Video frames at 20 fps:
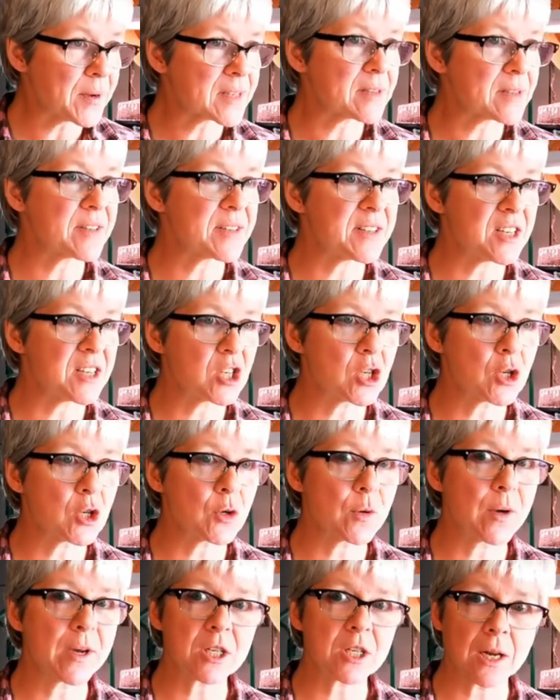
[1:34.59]
of the
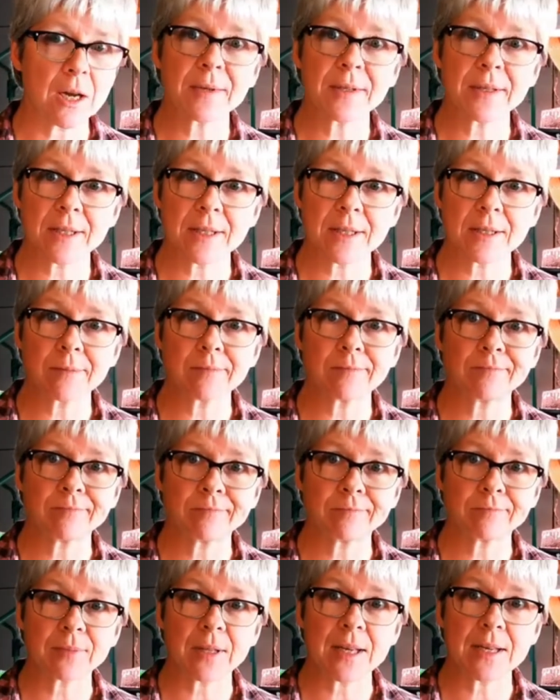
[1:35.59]
situation, I'm going to
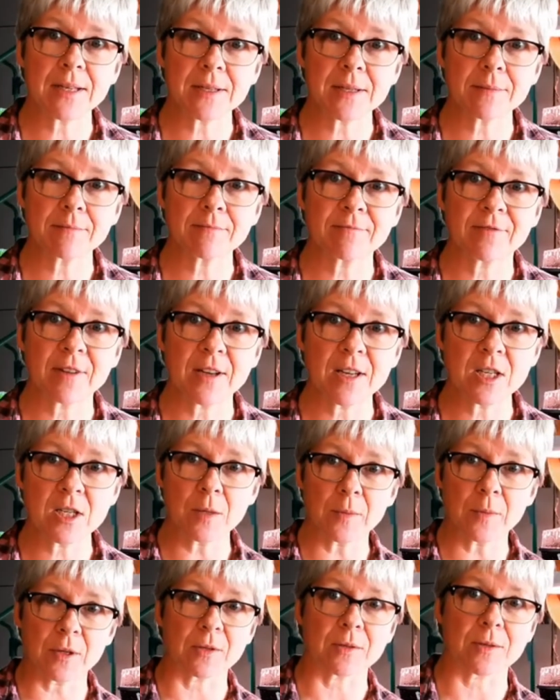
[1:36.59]
plant some
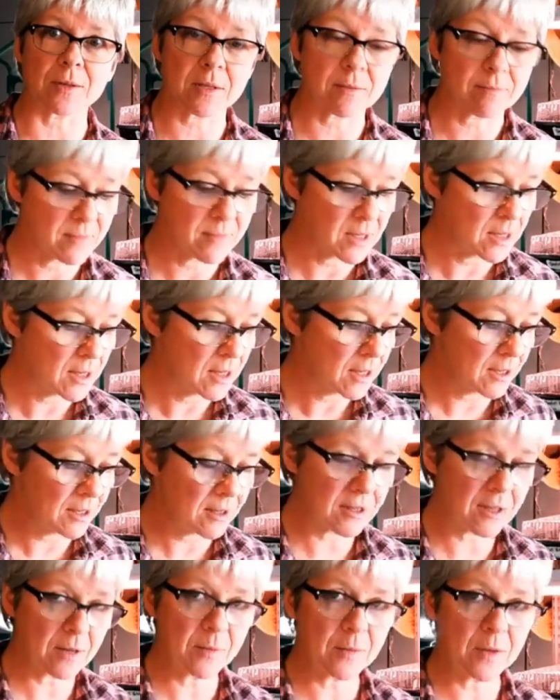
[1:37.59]
vegetables
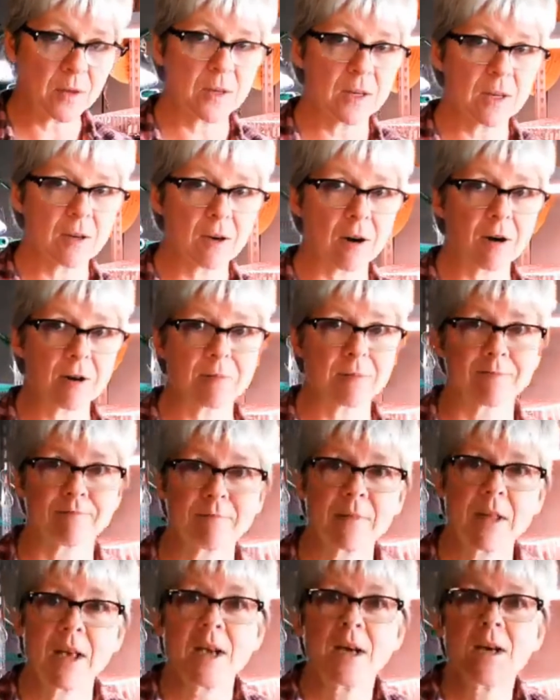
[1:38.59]
in the community garden.
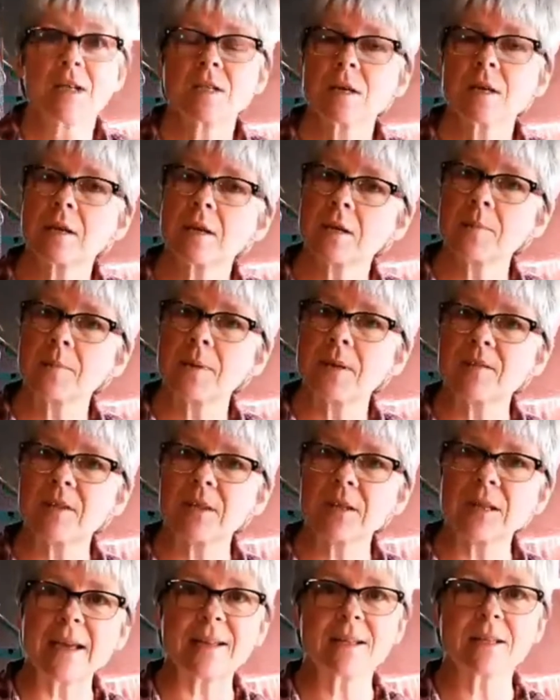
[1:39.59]
So I got a bit of
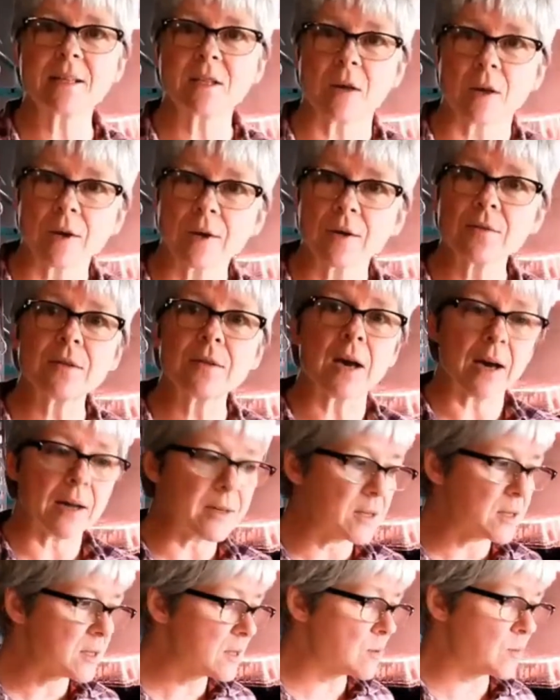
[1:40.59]
a late start on the
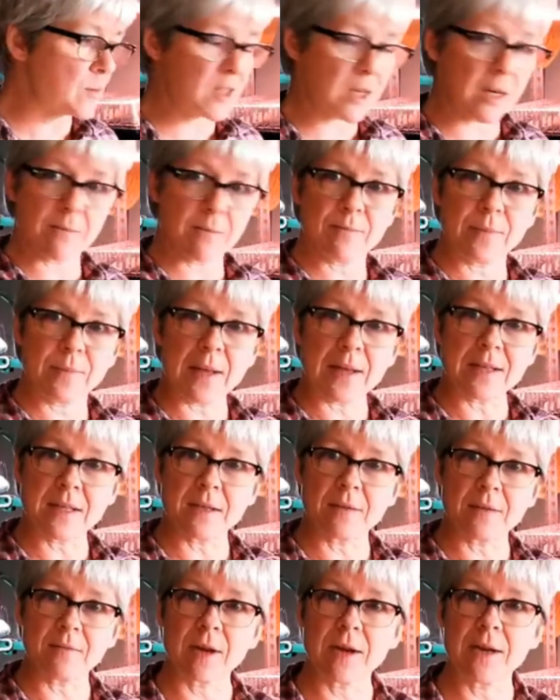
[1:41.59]
onions, which I'm
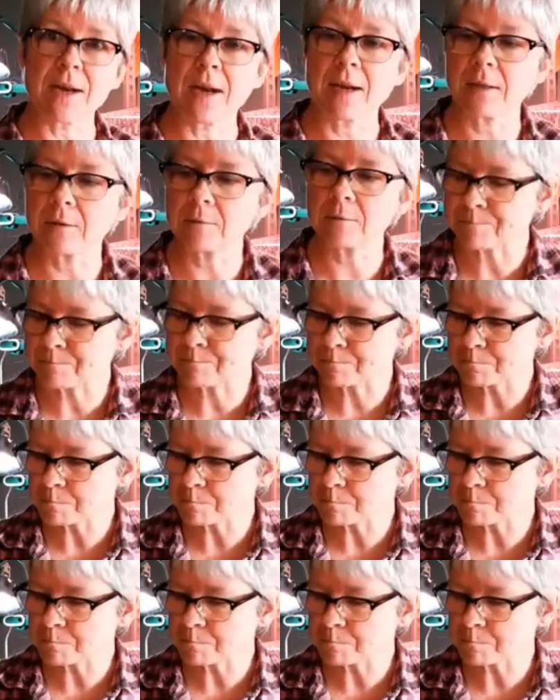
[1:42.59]
planting right now.